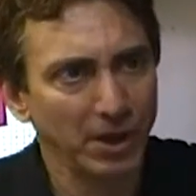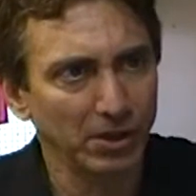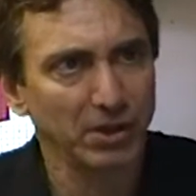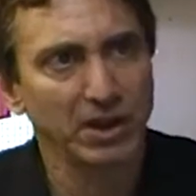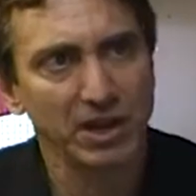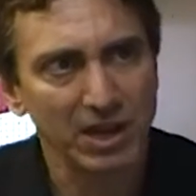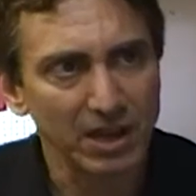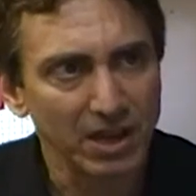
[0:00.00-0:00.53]

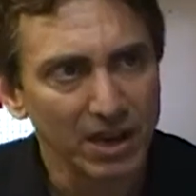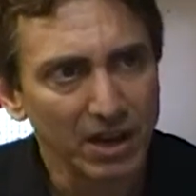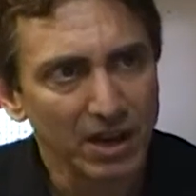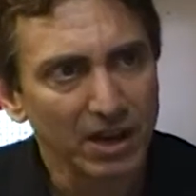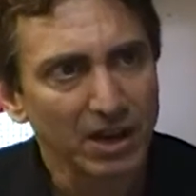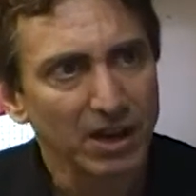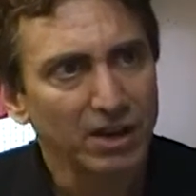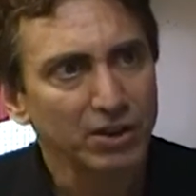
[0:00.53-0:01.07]
ability
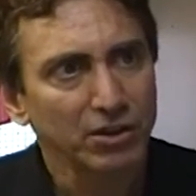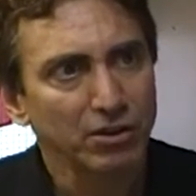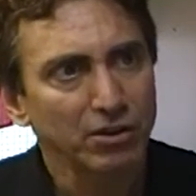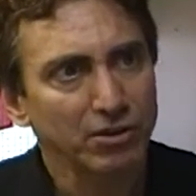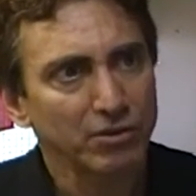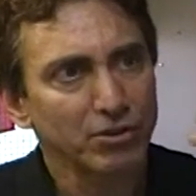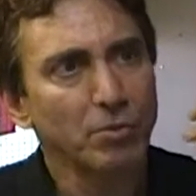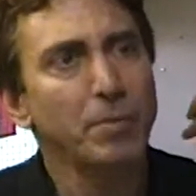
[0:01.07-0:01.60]

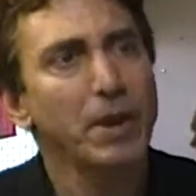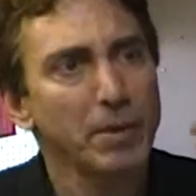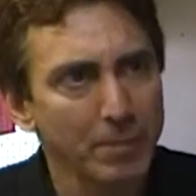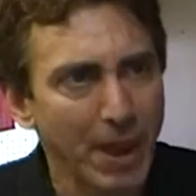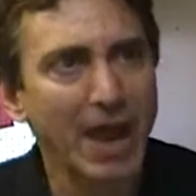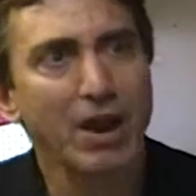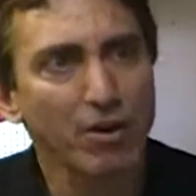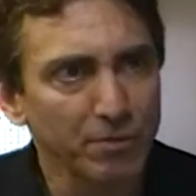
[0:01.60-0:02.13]
to
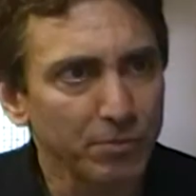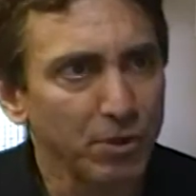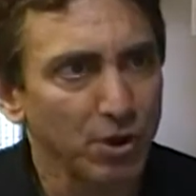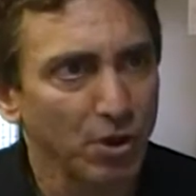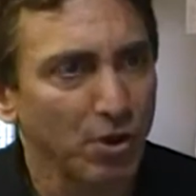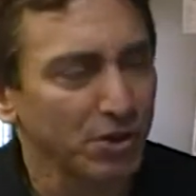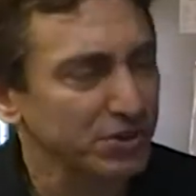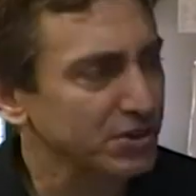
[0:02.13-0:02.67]
be mayor
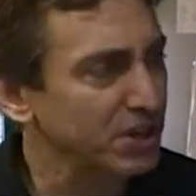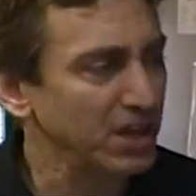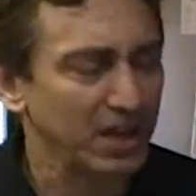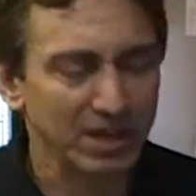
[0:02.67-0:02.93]
of New York